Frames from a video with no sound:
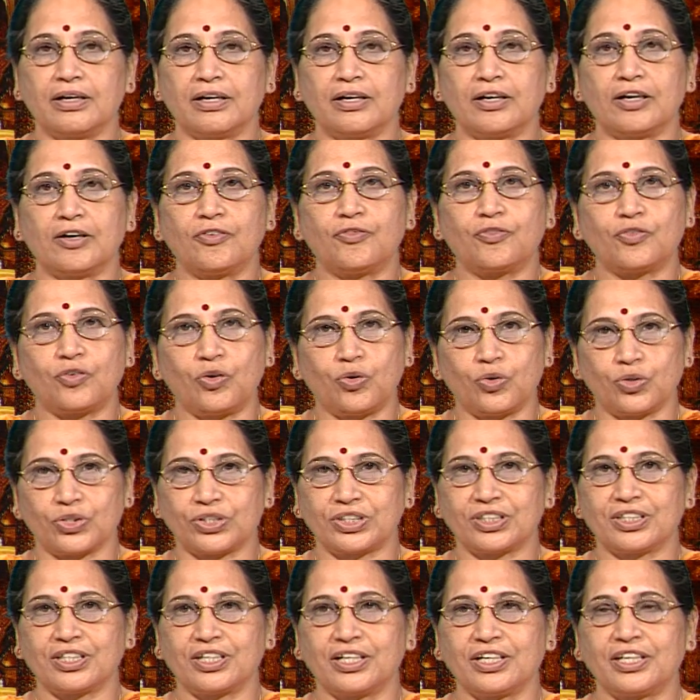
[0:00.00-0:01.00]
Of
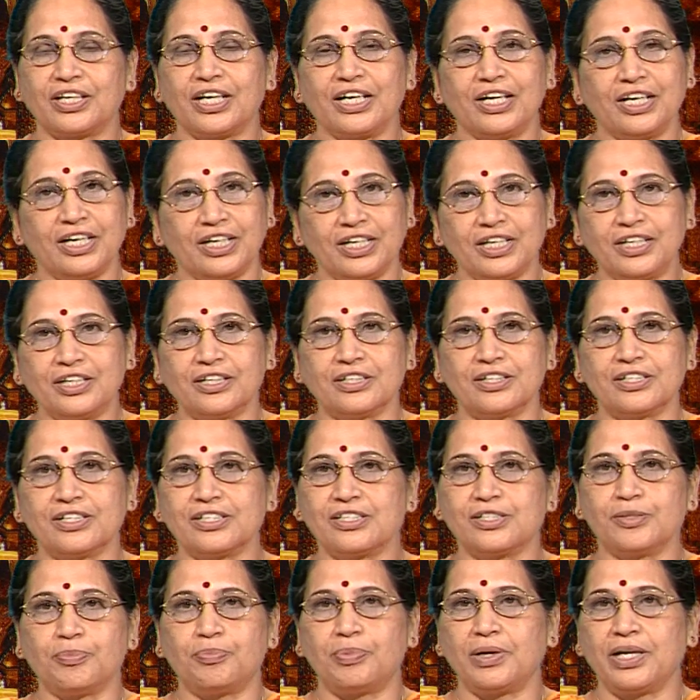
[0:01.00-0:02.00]
course, King Lear is
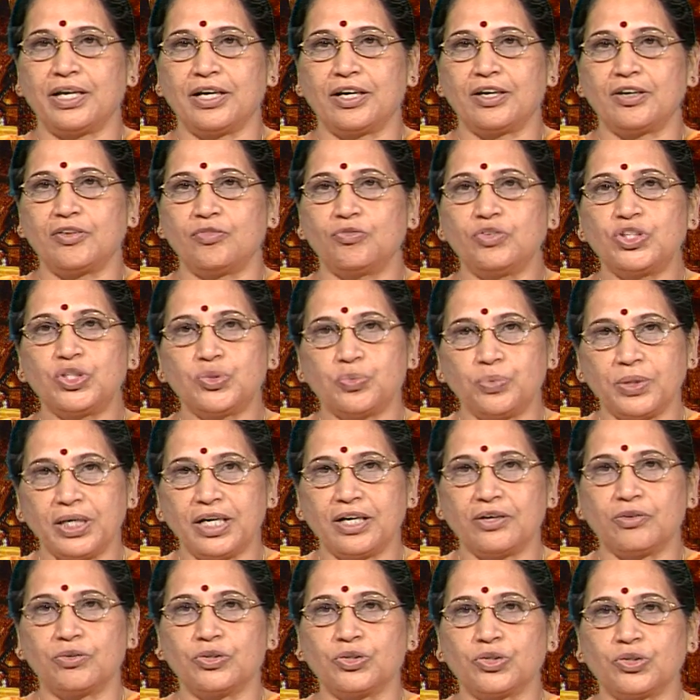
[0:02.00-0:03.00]
the play which we are
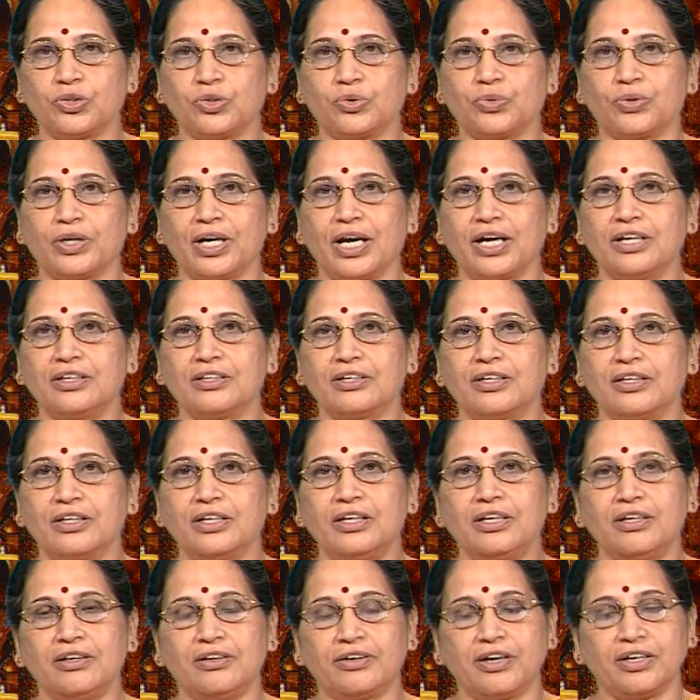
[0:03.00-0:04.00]
going to look at
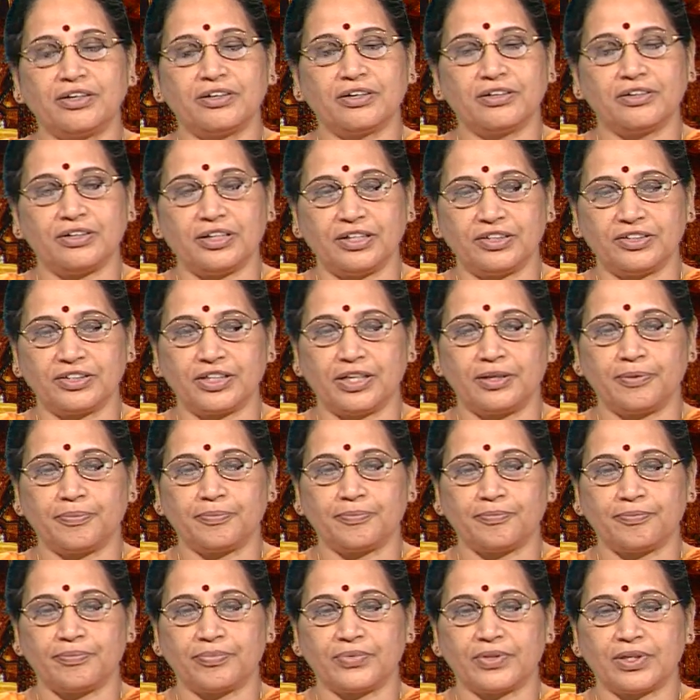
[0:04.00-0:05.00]
in greater detail.
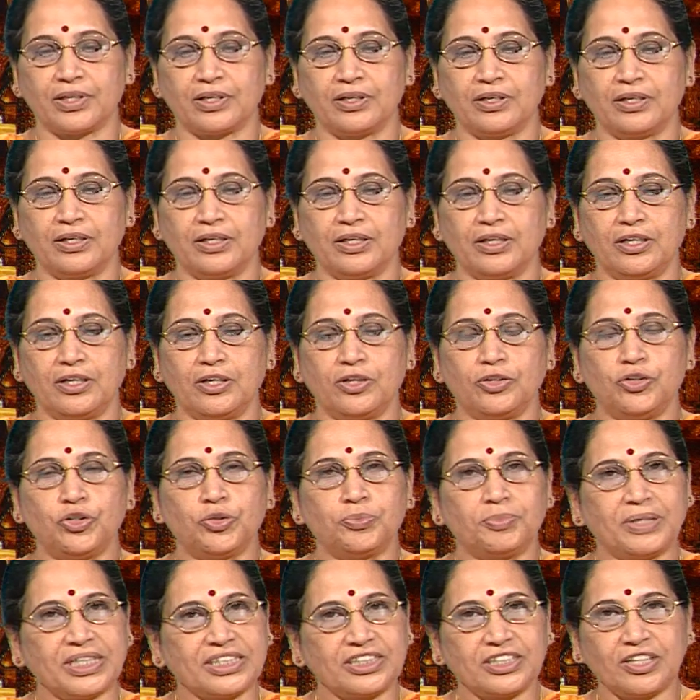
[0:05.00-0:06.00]
You
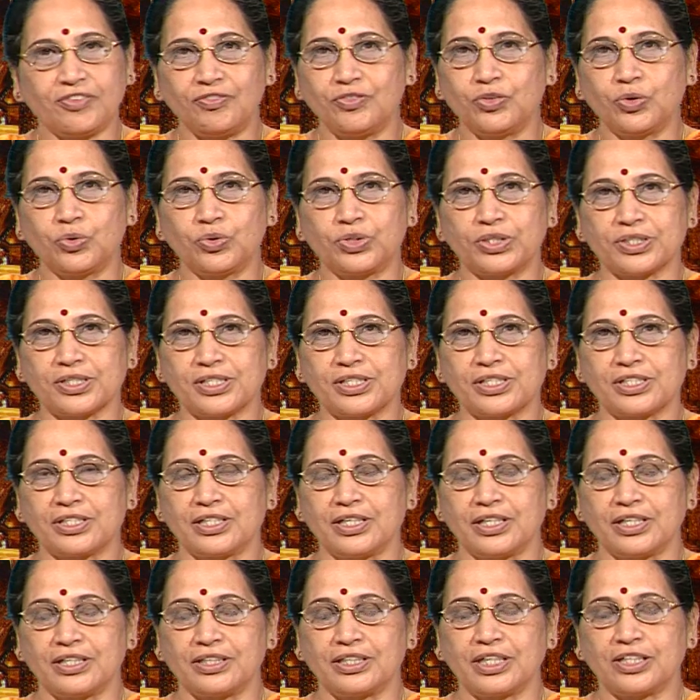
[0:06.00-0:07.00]
must have noticed
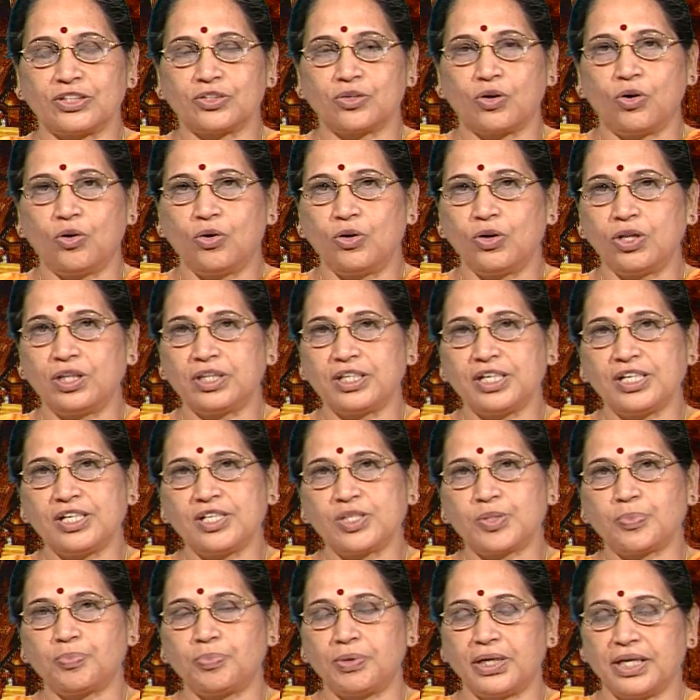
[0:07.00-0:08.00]
that all these
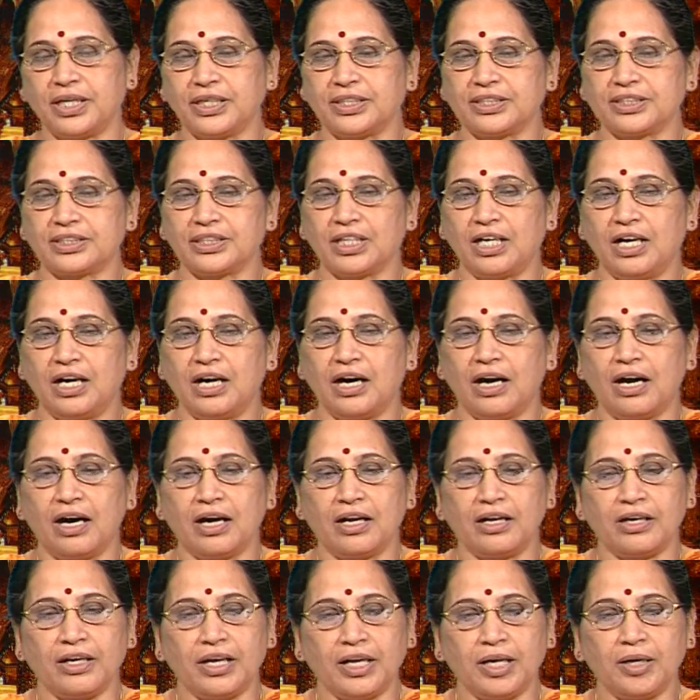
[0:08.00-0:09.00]
plays are
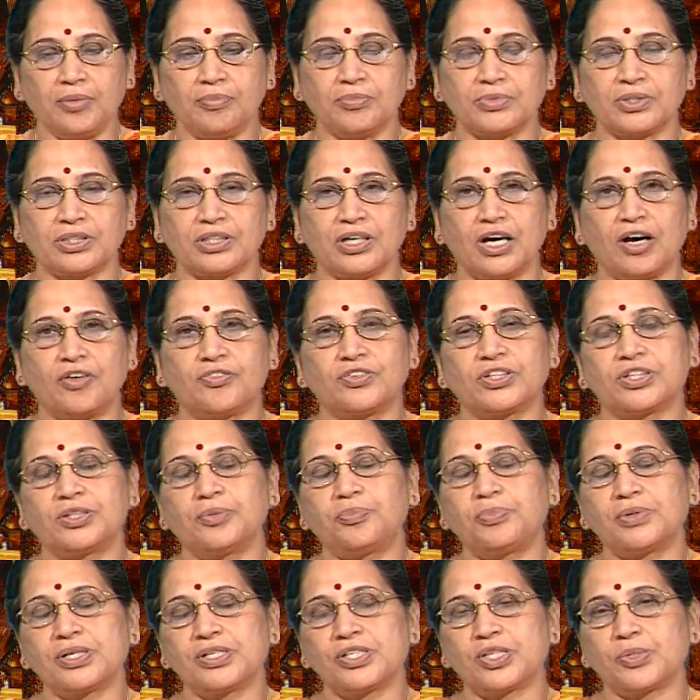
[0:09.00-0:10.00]
named after the
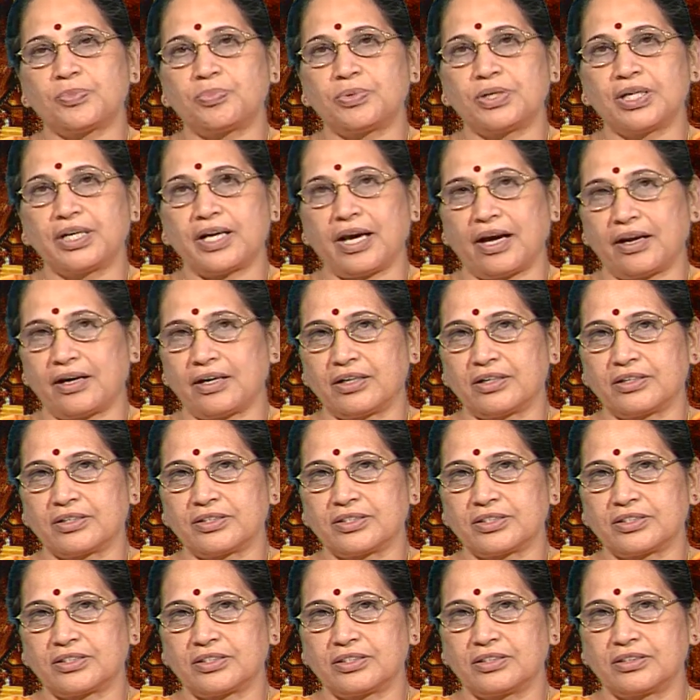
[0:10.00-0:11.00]
principal characters.